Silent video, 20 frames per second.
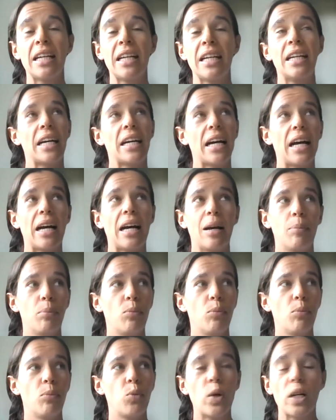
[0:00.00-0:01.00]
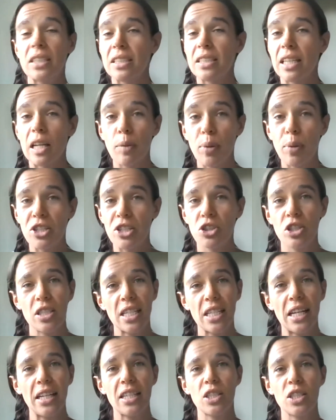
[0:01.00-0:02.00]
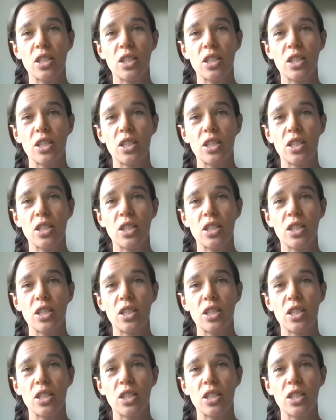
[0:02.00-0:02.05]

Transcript: um, world celebration days,